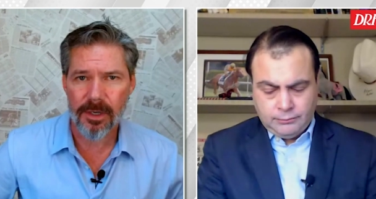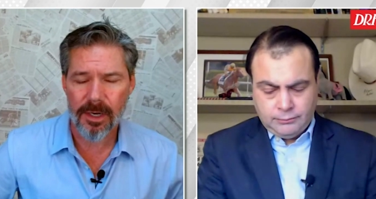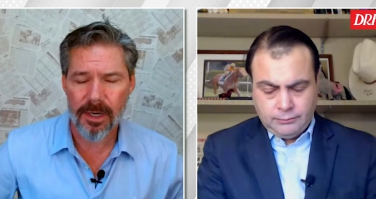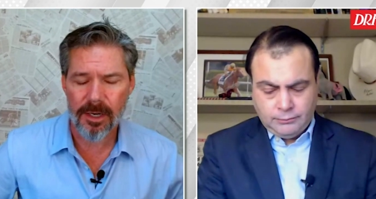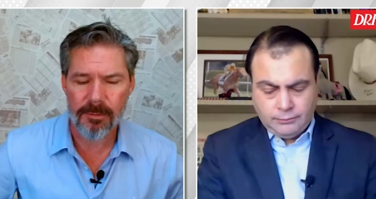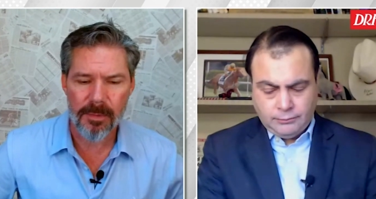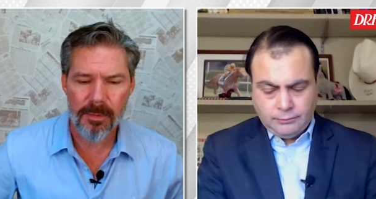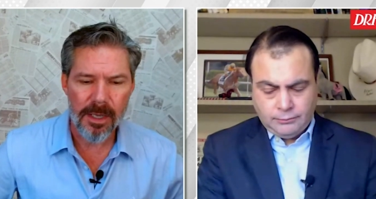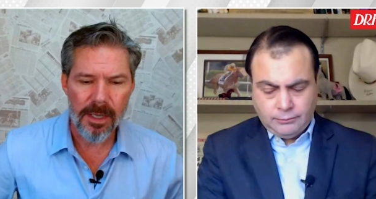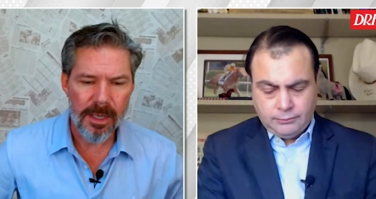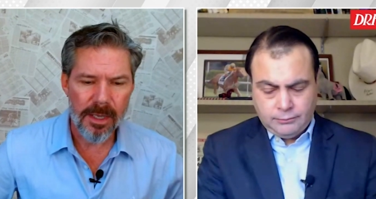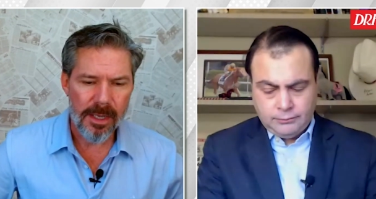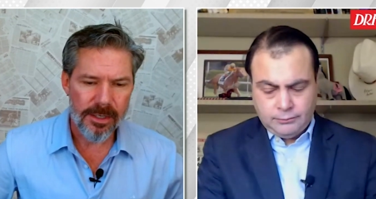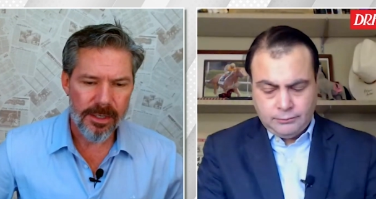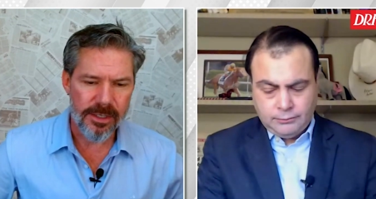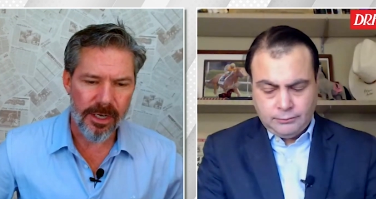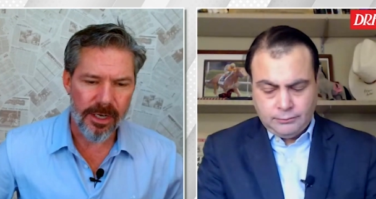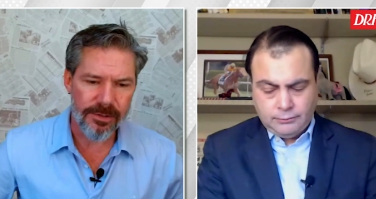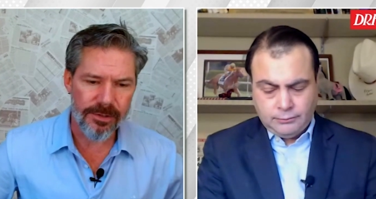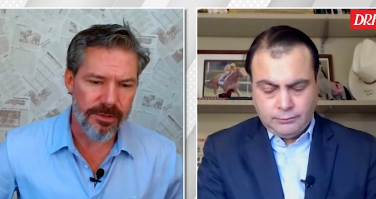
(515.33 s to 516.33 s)
Speaker 1: Um,
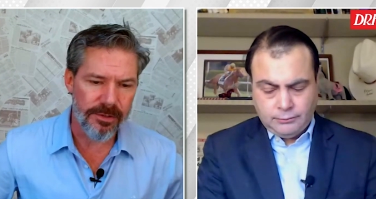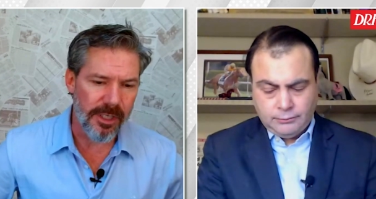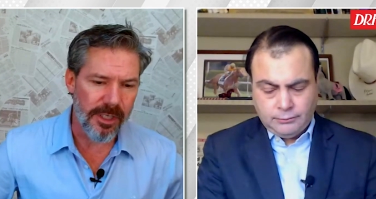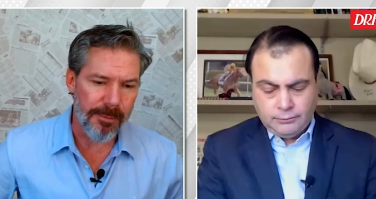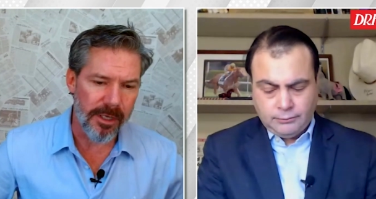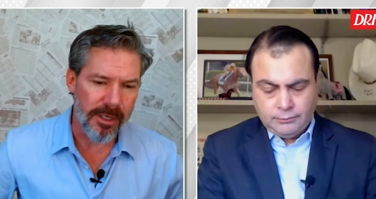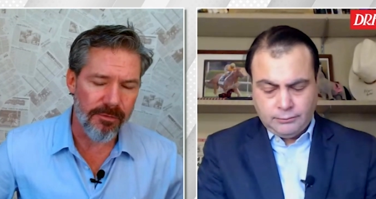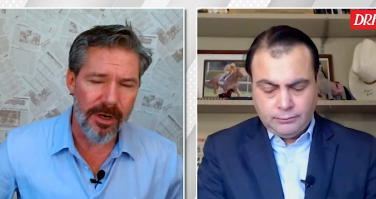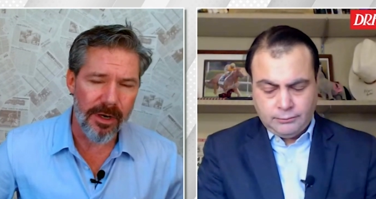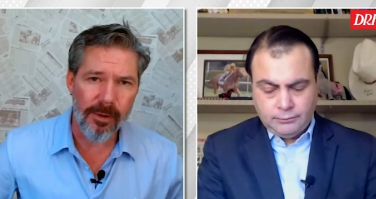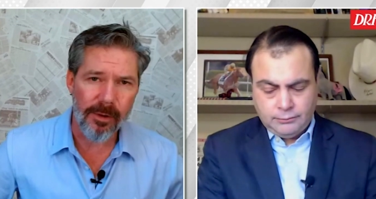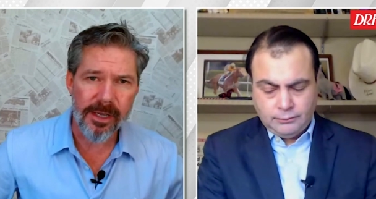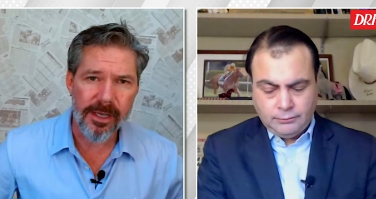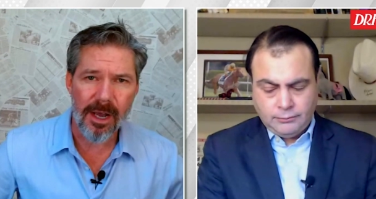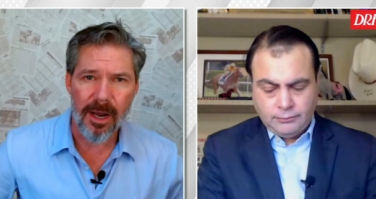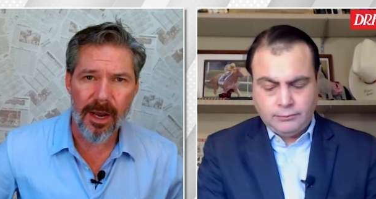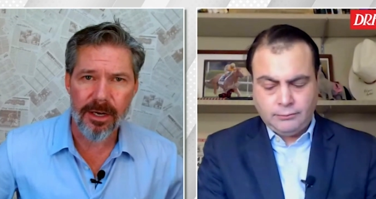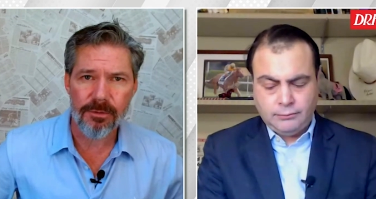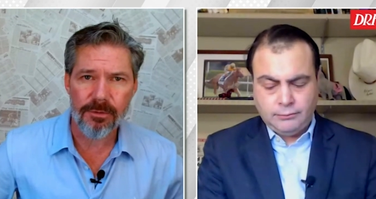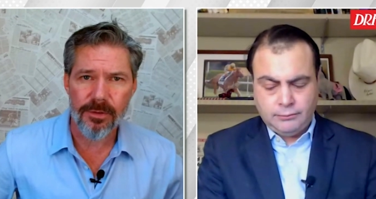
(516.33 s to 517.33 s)
she doesn't seem like a very
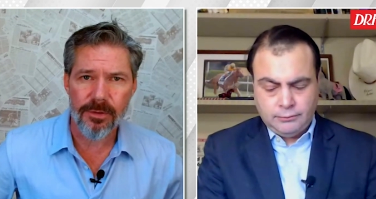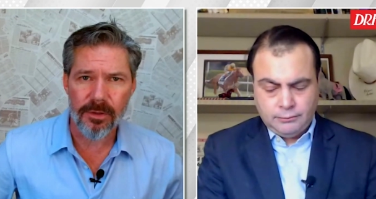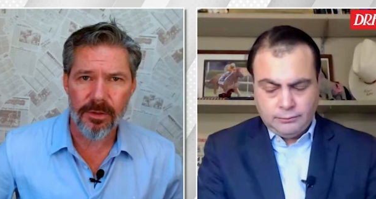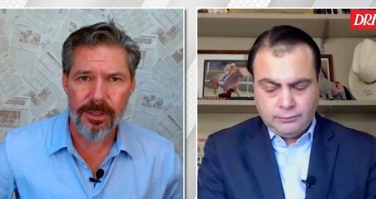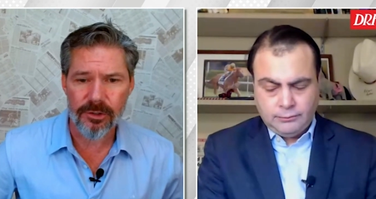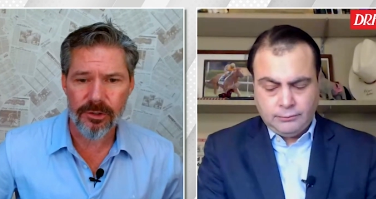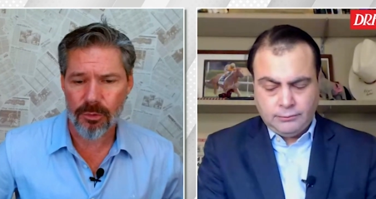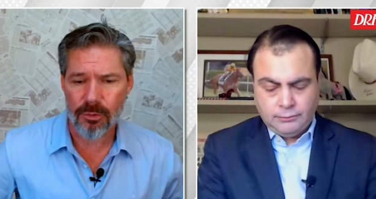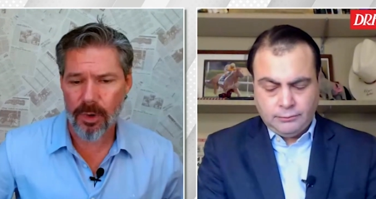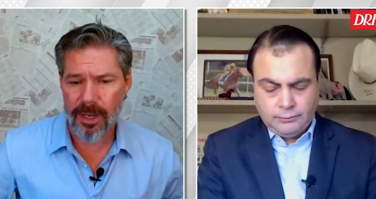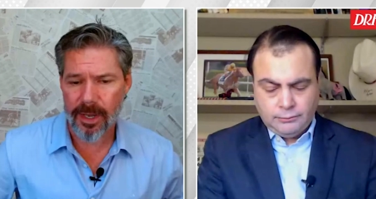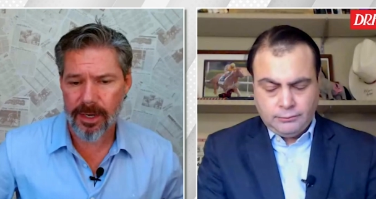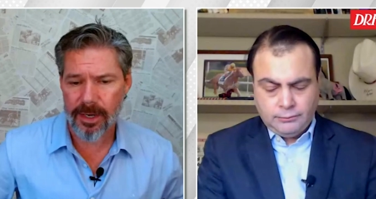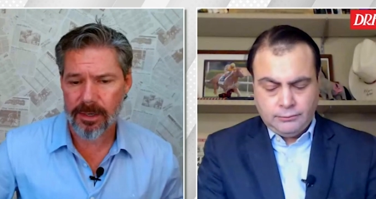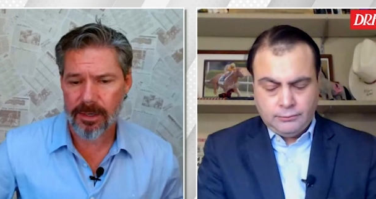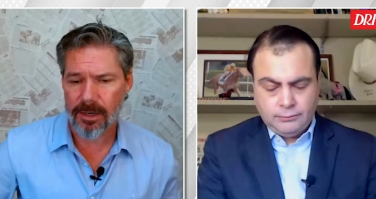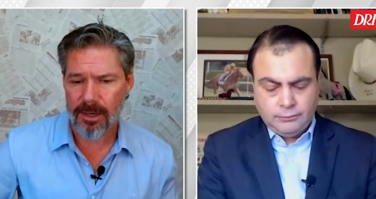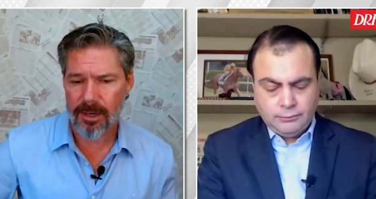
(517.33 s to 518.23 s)
kind filly to rate.